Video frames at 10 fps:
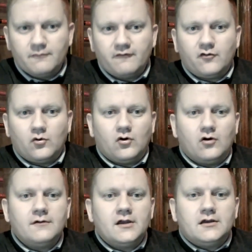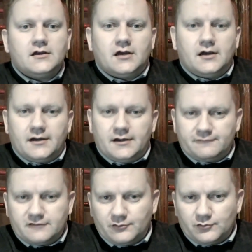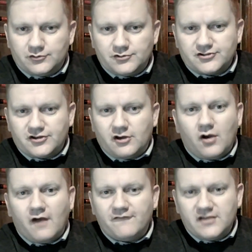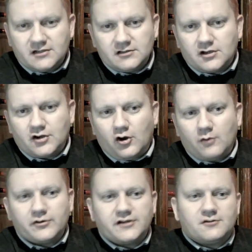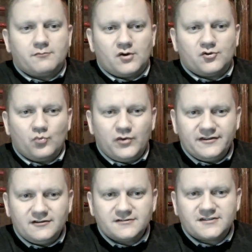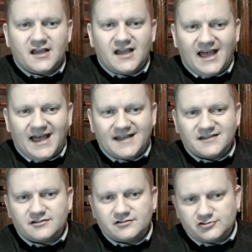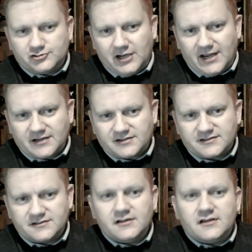for anyone who doesn't know, a vehicle that can operate on both wheels and tracks.